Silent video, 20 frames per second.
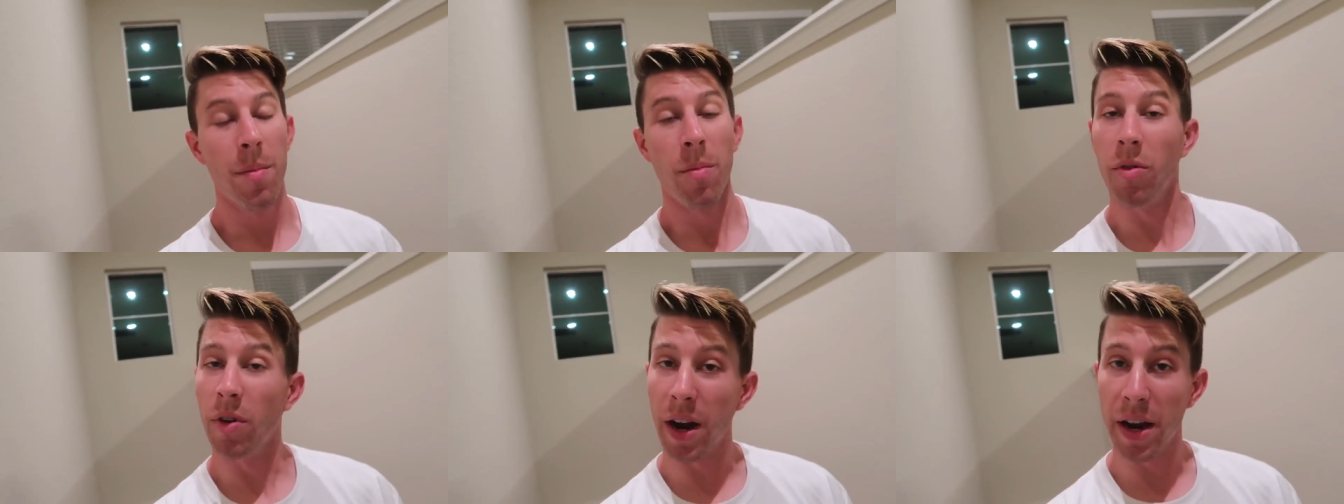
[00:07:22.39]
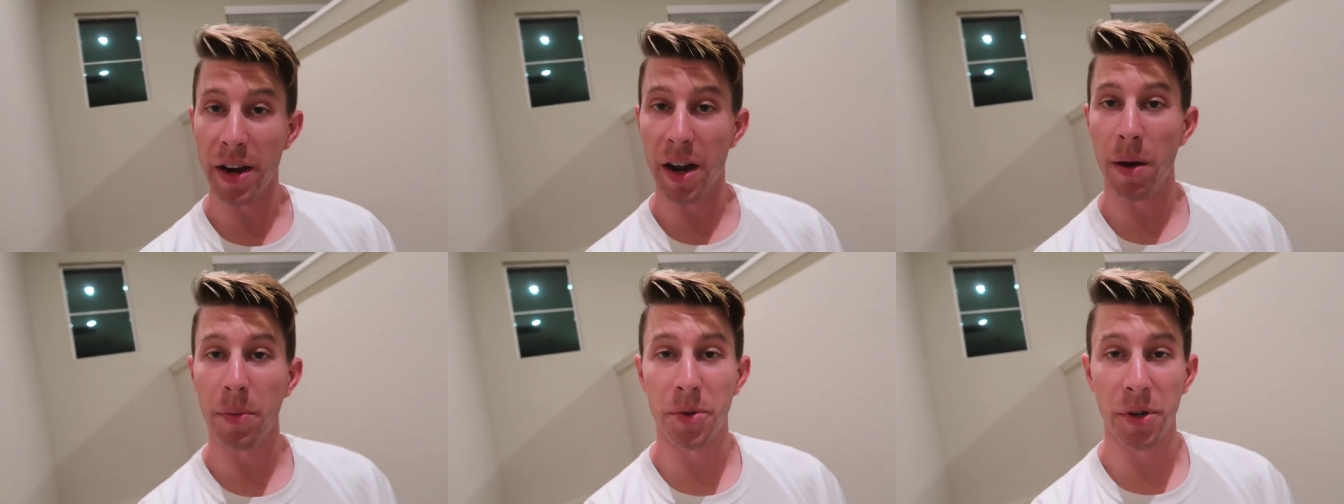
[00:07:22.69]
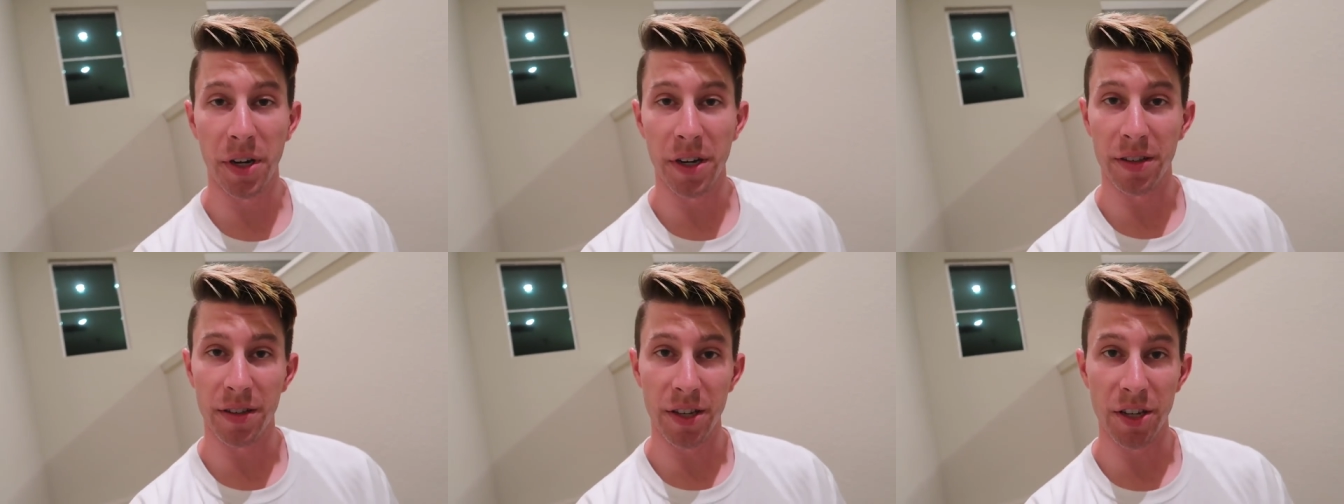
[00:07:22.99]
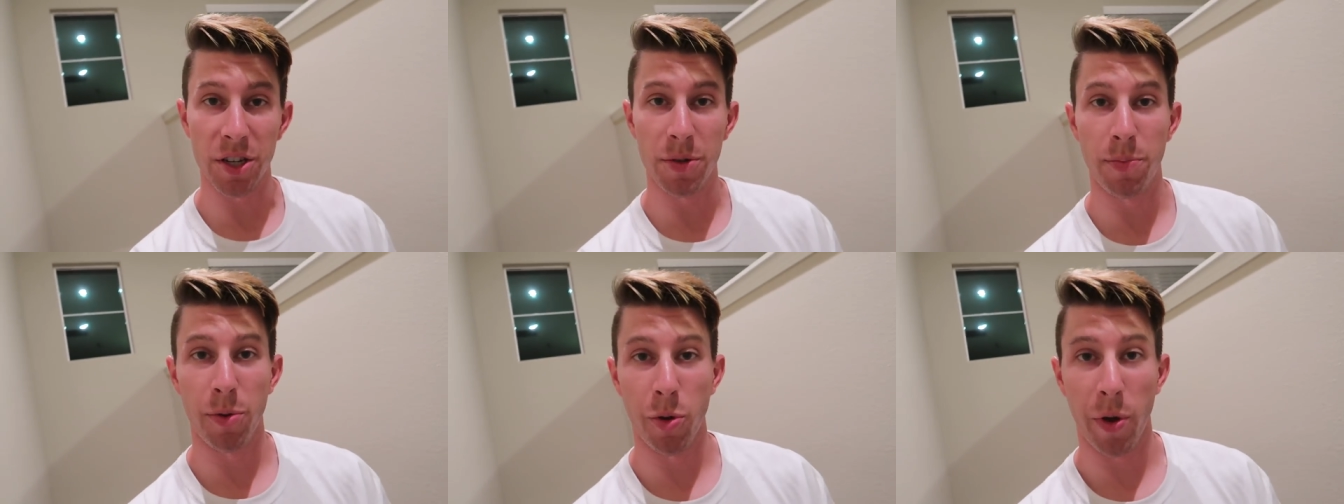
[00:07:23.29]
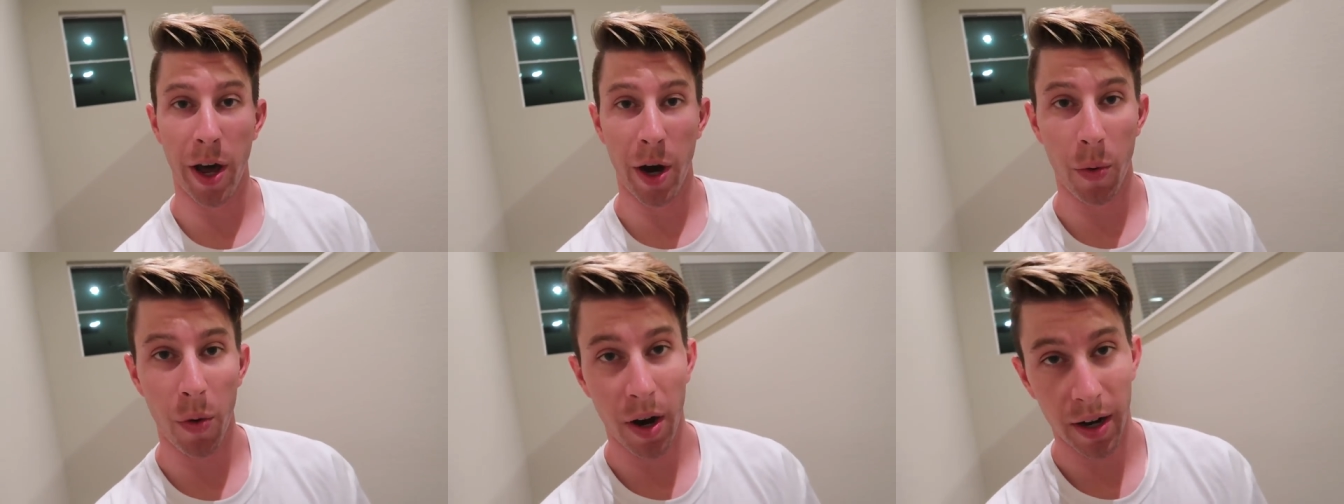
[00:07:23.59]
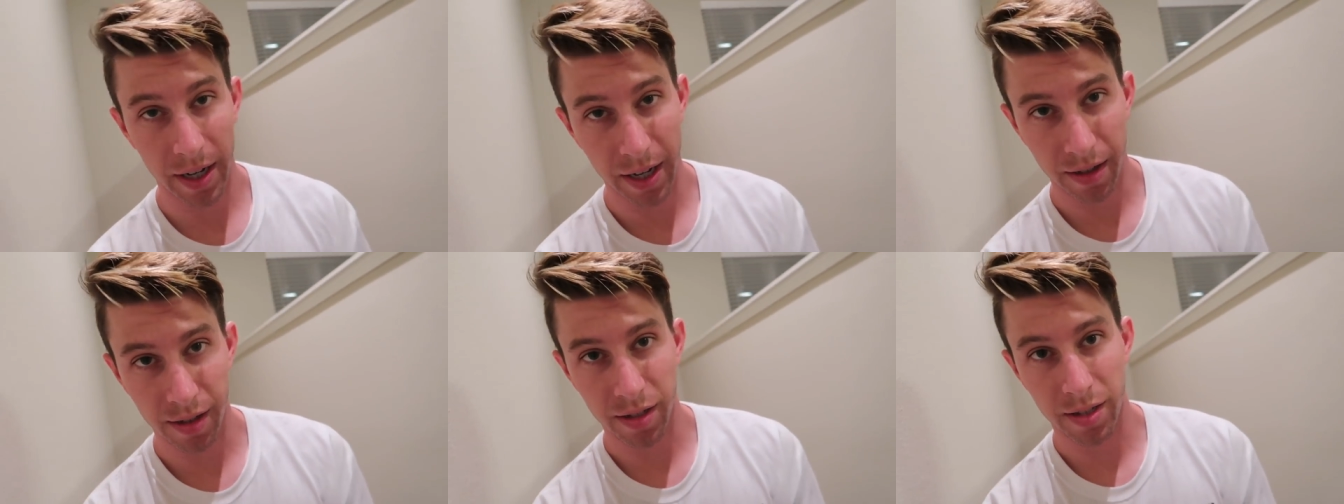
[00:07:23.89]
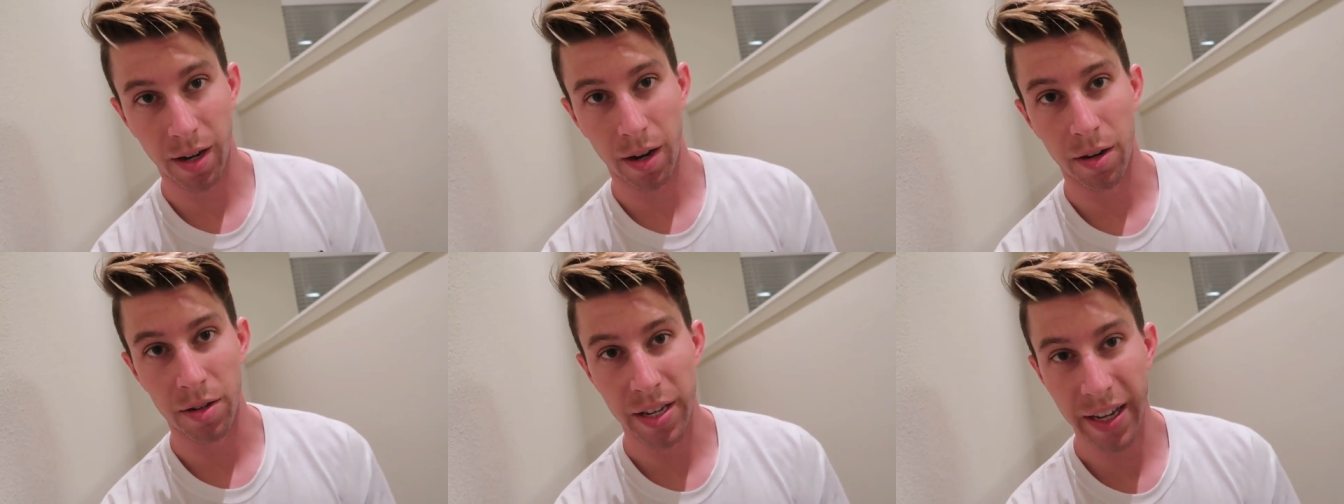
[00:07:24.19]
Right now I'm trying to teach Blue how to walk down the
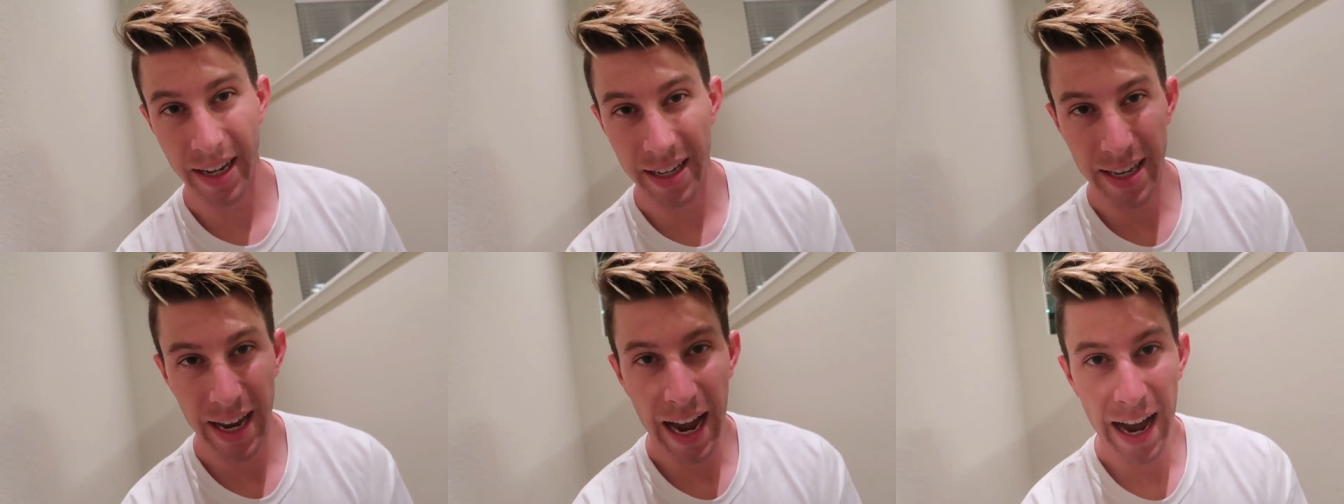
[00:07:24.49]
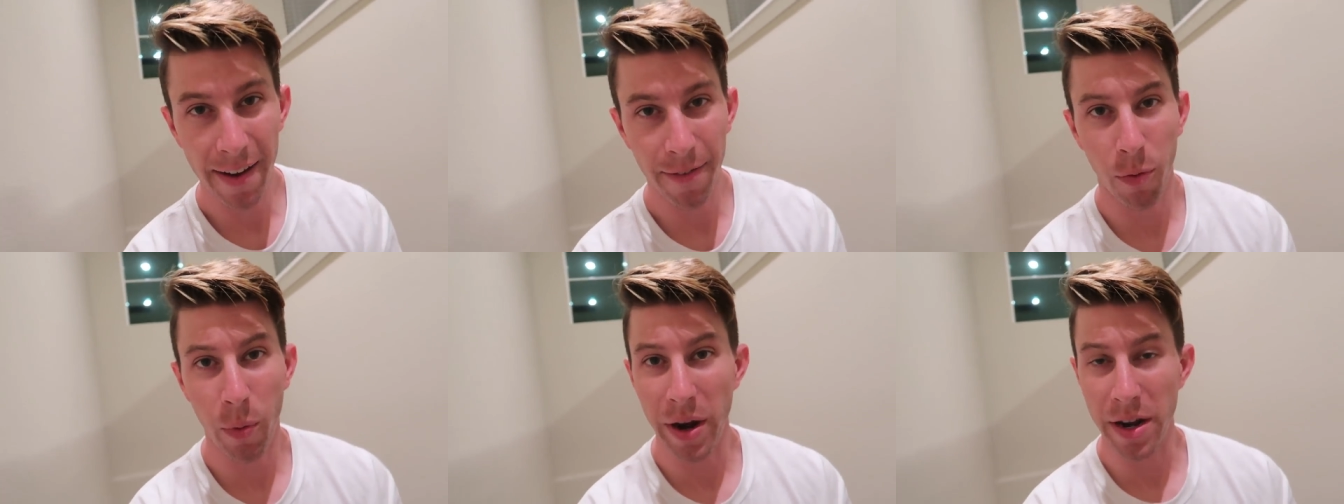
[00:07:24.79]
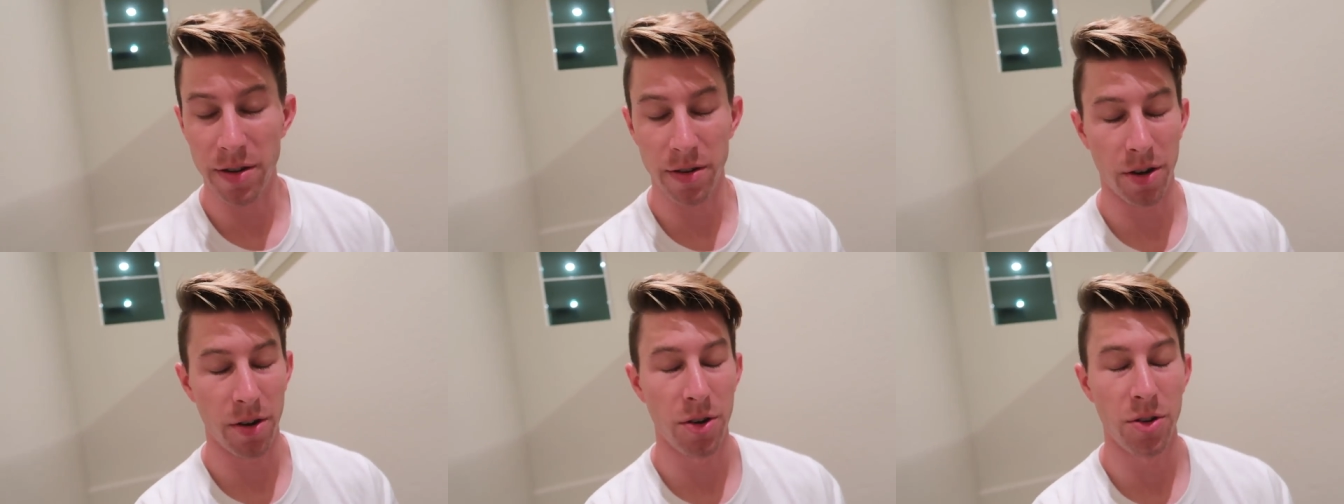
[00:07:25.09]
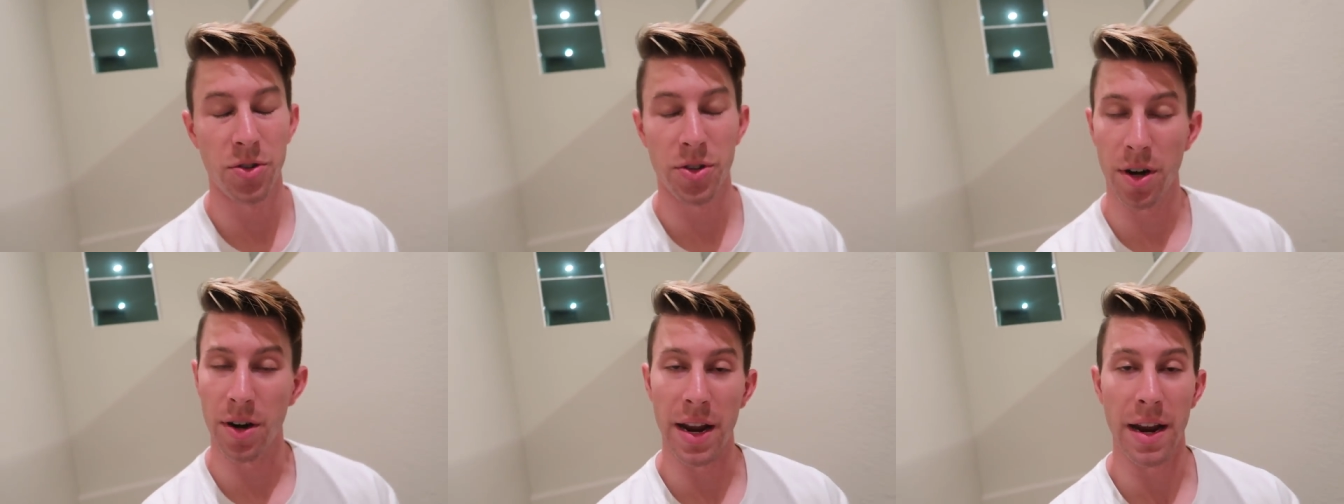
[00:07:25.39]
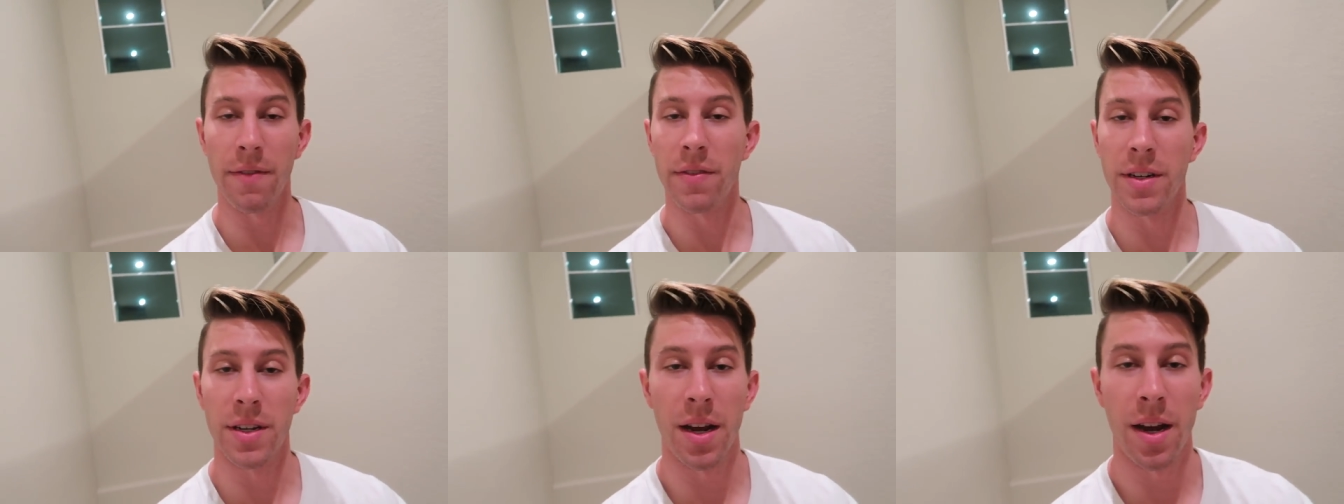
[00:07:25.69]
stairs. He gets halfway and turns around every